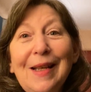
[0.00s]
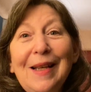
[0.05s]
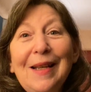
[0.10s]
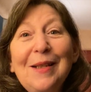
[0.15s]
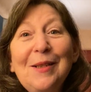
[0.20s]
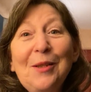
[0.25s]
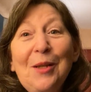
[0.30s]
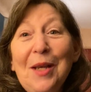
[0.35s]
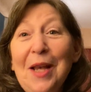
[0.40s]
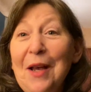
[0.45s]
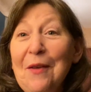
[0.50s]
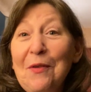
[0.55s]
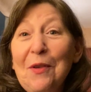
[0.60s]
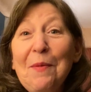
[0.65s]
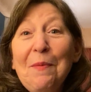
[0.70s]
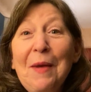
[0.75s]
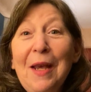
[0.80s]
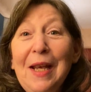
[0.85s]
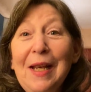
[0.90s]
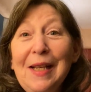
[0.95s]
so you have to
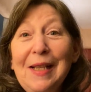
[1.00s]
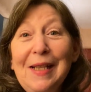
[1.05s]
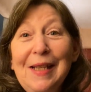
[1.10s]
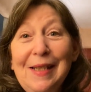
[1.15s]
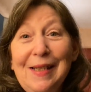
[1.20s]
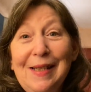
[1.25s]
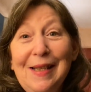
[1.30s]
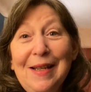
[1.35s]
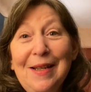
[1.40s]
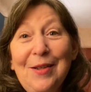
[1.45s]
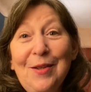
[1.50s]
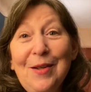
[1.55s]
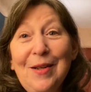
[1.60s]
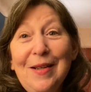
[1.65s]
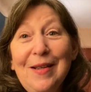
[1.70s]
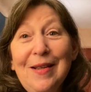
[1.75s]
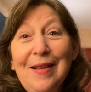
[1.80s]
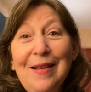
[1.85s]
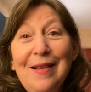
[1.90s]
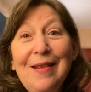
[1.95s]
make a
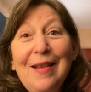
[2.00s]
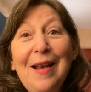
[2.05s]
decision